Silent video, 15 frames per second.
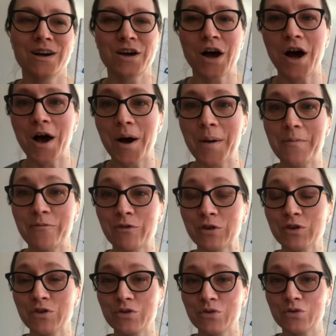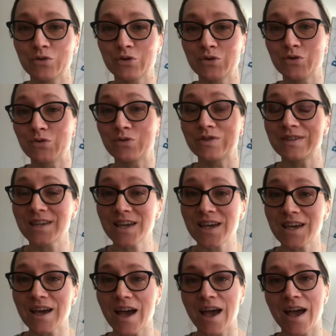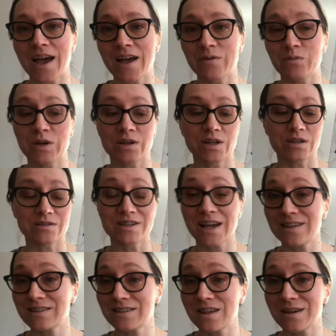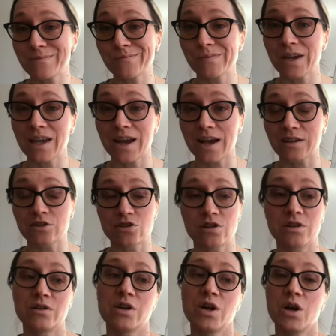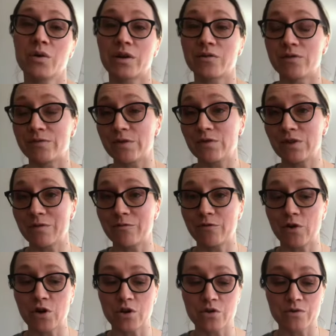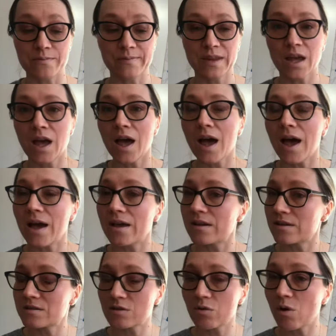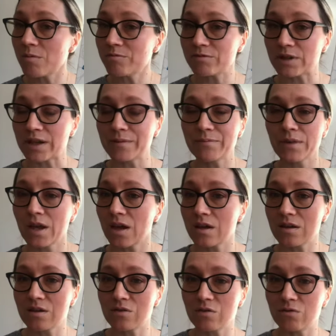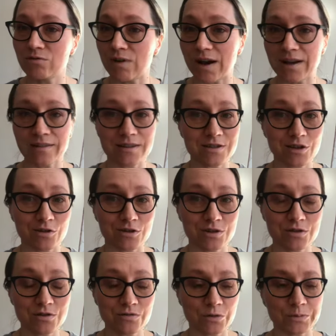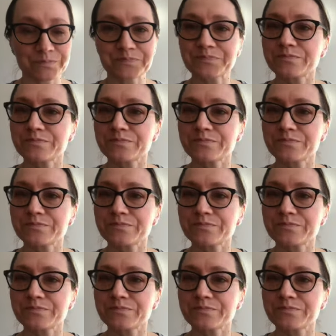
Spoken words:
for you to see, and we're gonna test them in action, we're gonna review them for you. So hopefully you'll find this content useful.